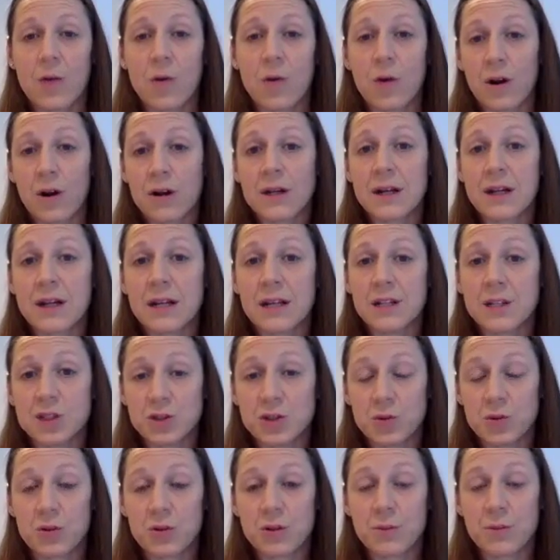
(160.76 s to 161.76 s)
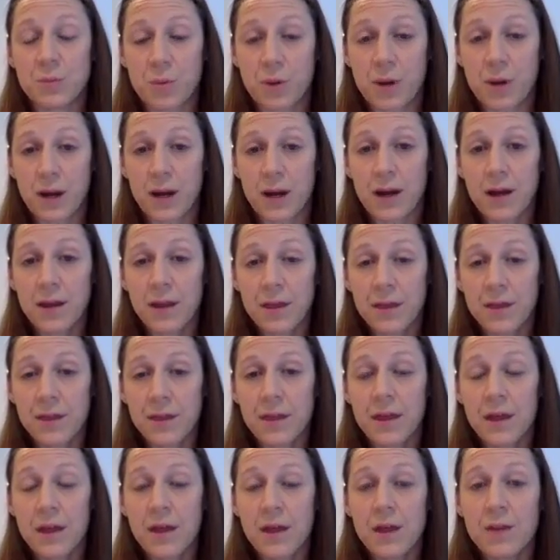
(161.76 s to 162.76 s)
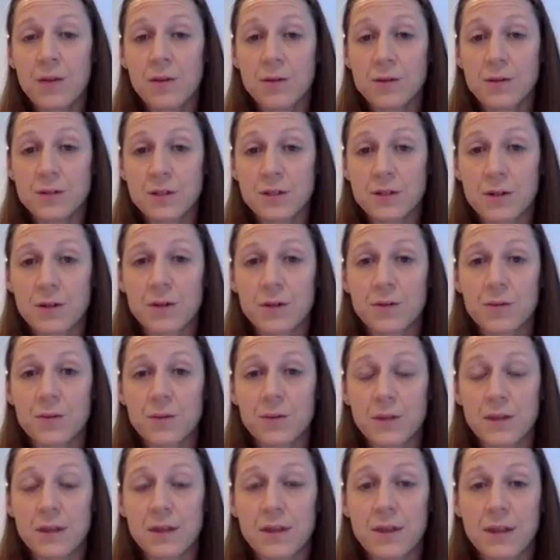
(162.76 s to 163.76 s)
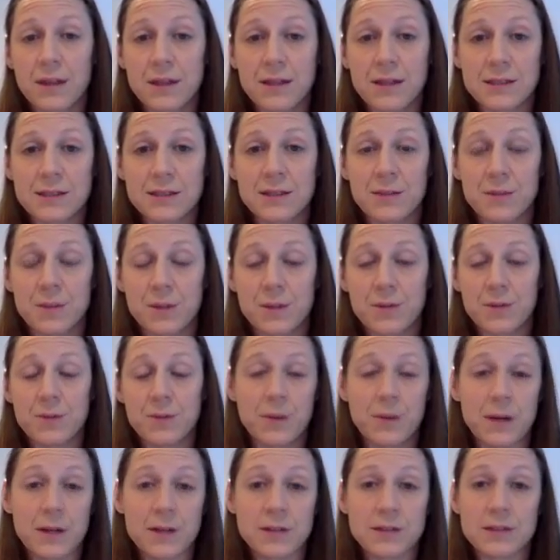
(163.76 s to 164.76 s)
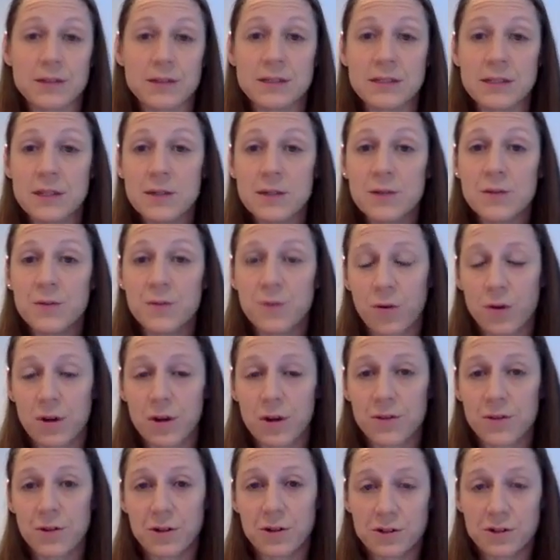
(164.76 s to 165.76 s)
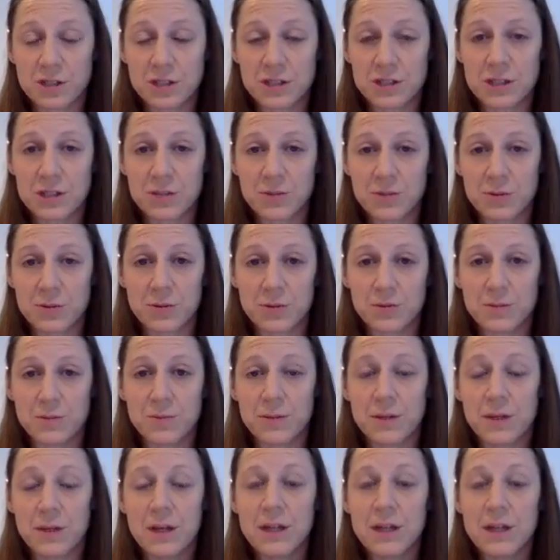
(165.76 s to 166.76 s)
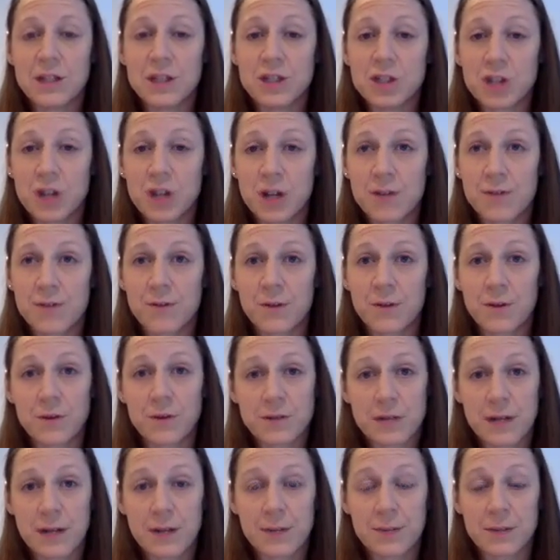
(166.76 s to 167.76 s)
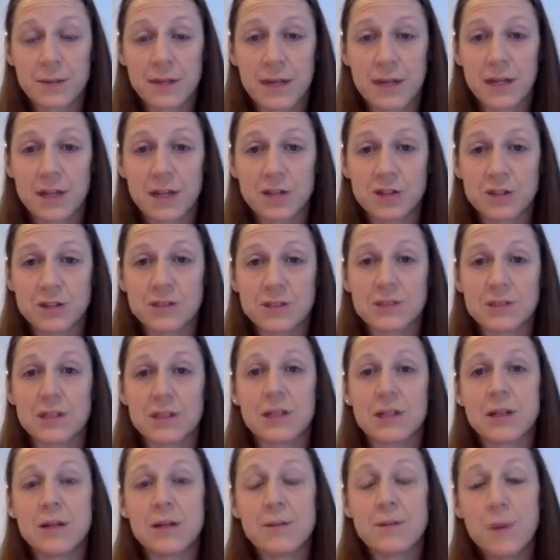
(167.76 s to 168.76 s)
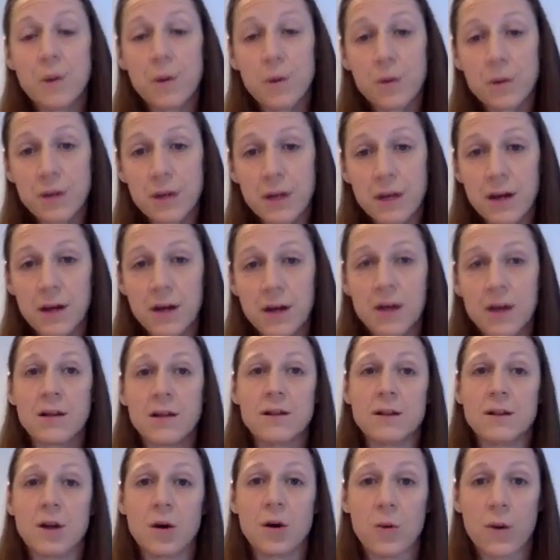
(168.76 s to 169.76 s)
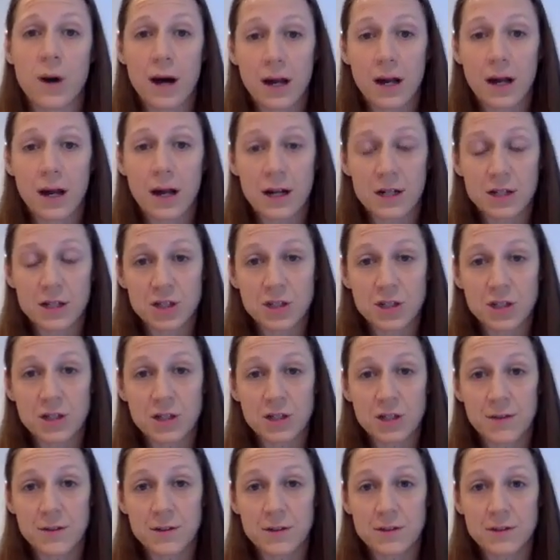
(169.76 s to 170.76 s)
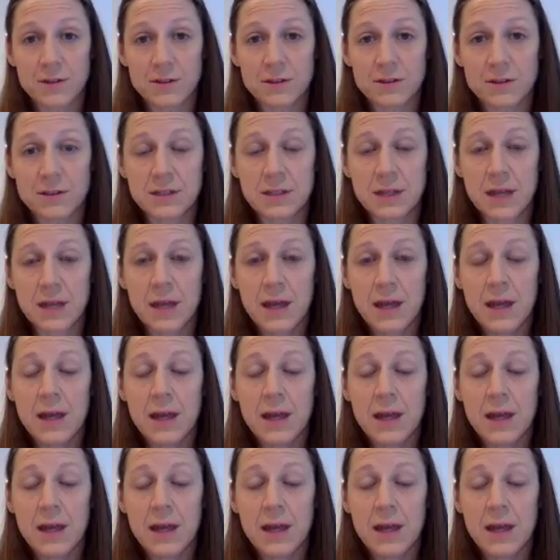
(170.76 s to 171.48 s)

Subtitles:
or are getting short of breath, those are really things that we would want to see you for at the urgency room to check for those complications like pneumonia, low oxygen levels.